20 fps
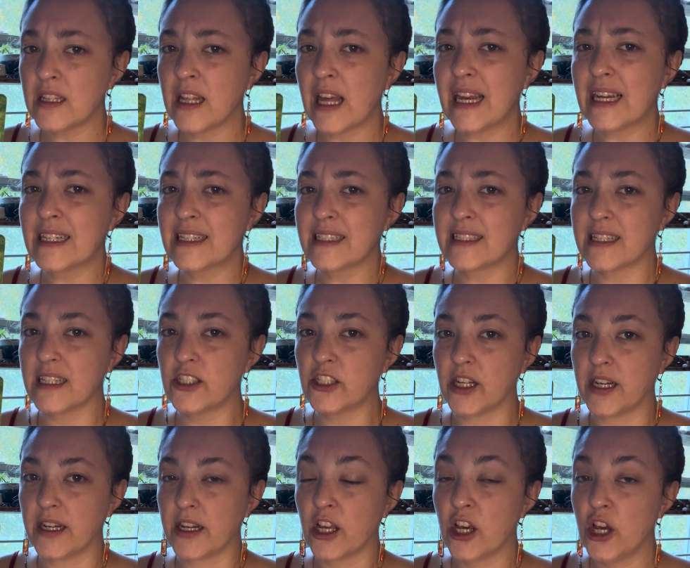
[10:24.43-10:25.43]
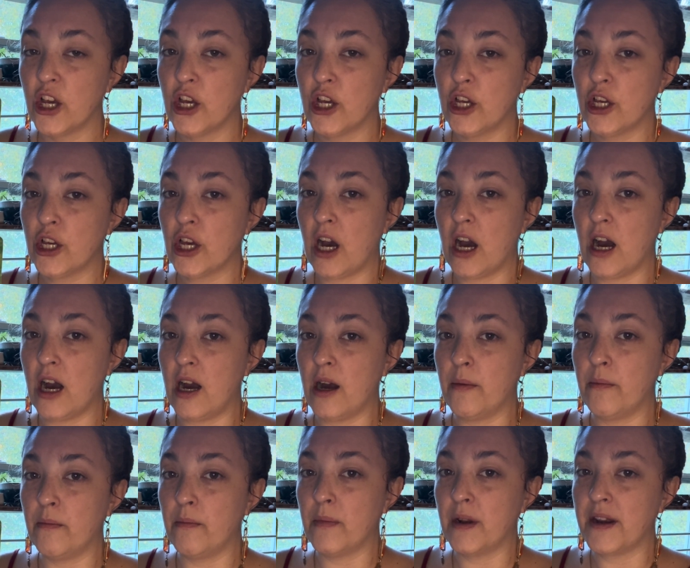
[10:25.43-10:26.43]
Indecision,
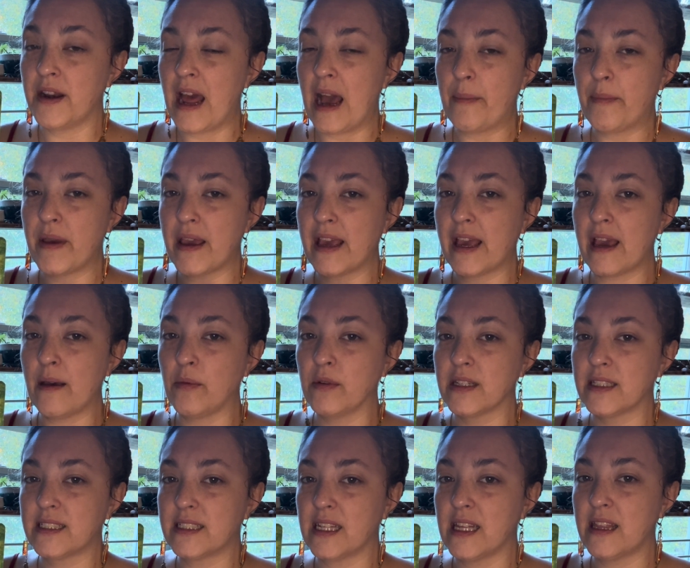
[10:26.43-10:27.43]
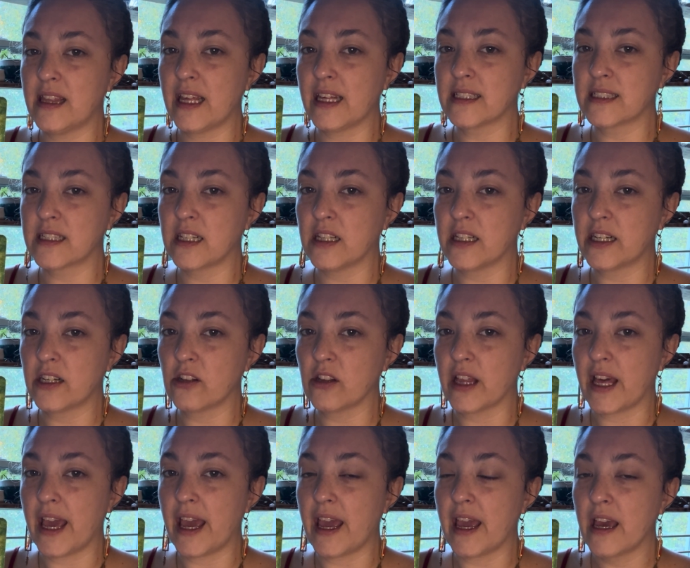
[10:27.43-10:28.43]
not being able to see things
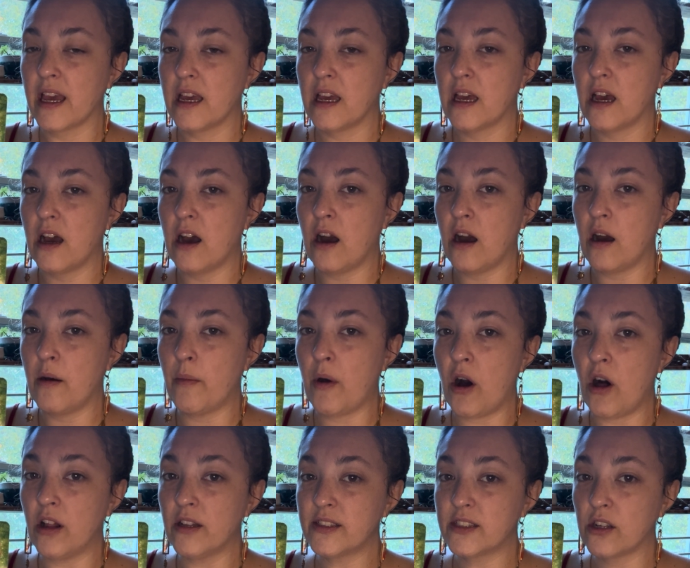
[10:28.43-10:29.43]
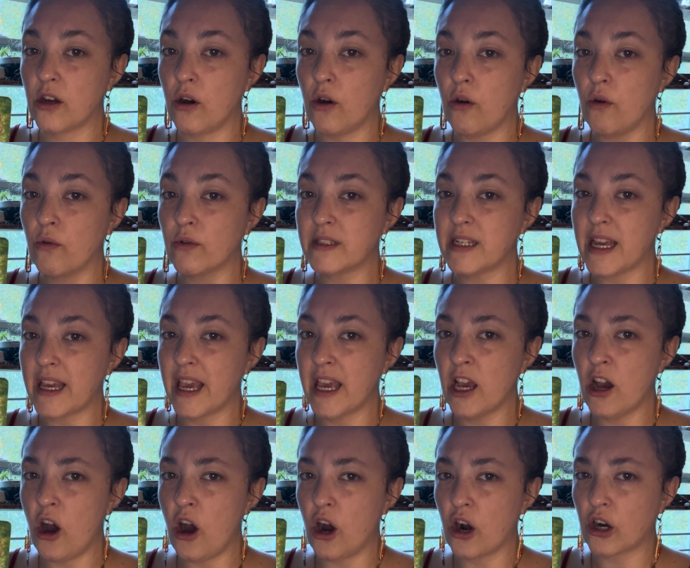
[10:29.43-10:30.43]
clearly. Also taking
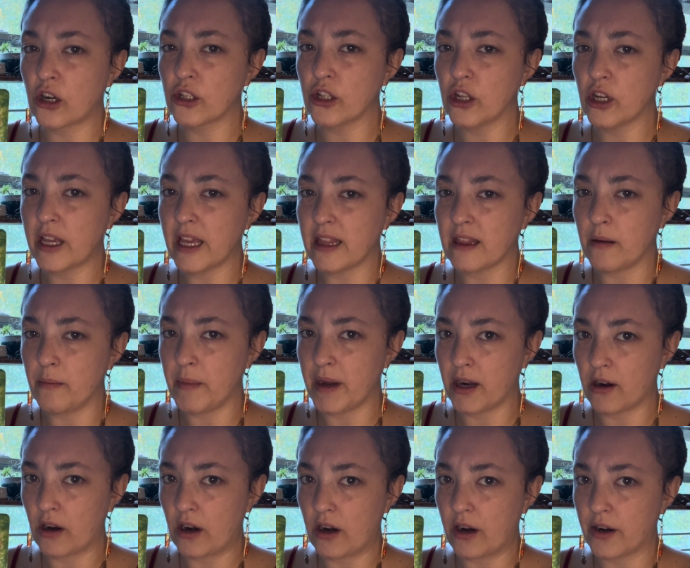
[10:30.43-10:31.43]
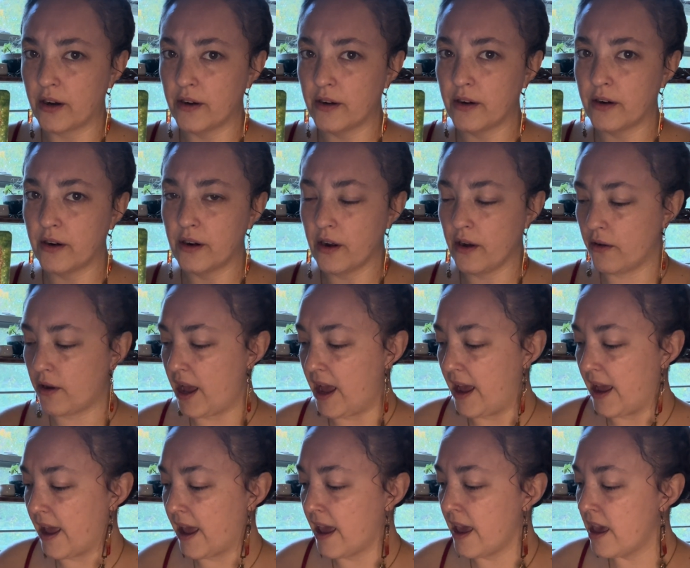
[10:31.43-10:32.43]
a hard look in the mirror.
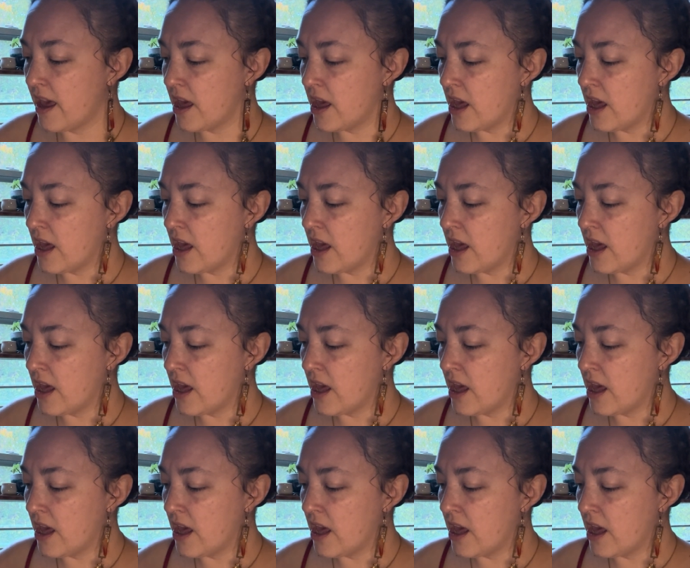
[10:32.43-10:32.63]
Okay.